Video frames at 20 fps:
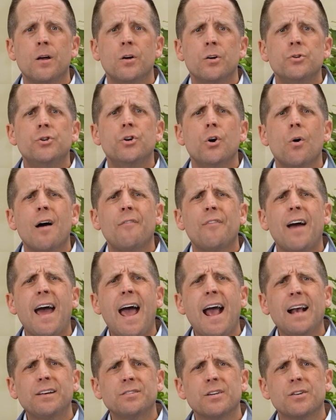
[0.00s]
Do you have
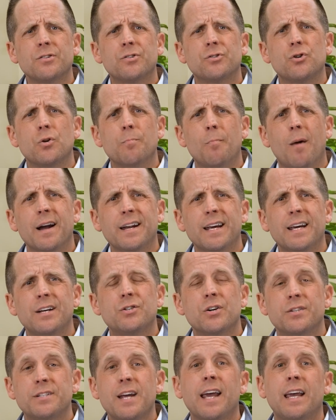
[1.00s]
access to money
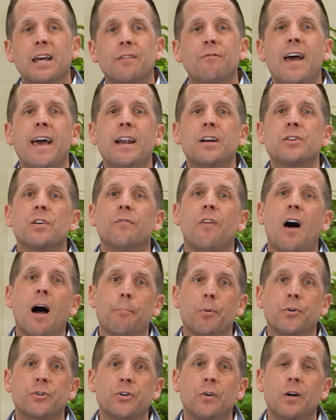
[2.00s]
to take advantage of
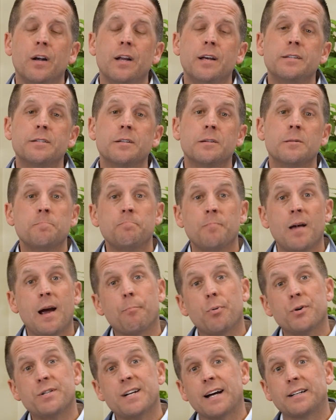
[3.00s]
opportunities
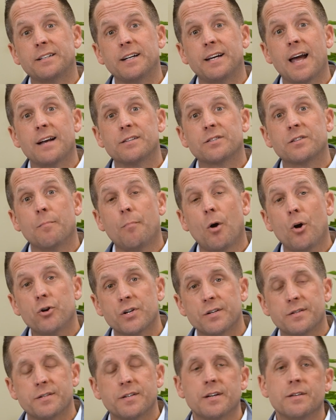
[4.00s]
and protect against
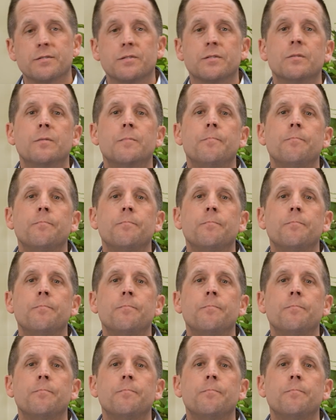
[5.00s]
emergencies?